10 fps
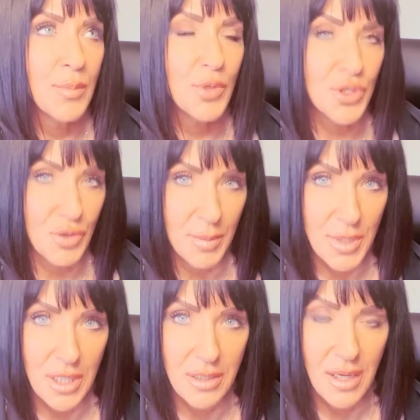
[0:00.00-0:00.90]

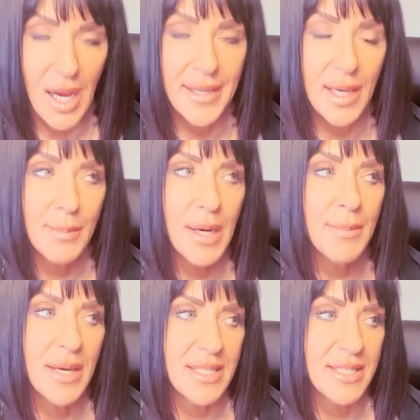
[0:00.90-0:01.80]
prescription i get my
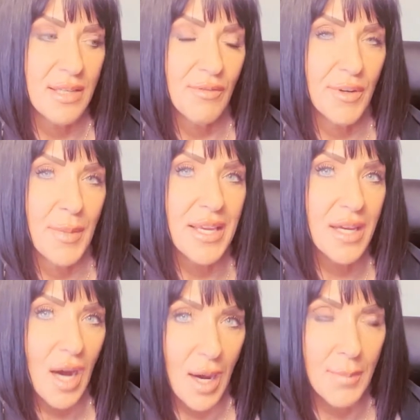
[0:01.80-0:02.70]
medicine from a
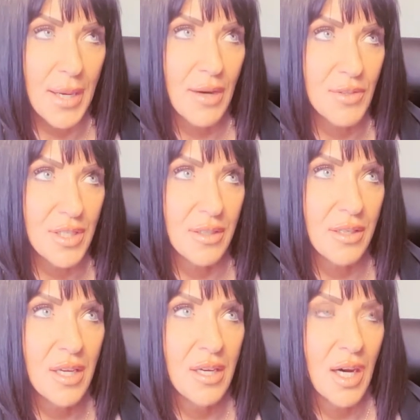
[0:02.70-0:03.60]
compounded
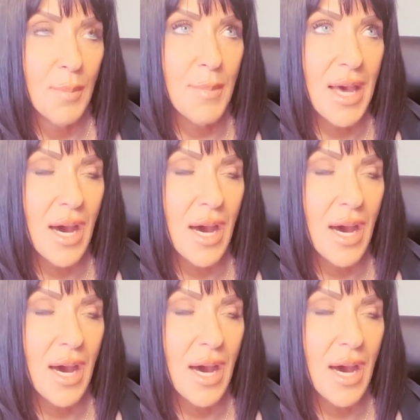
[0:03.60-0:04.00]
a,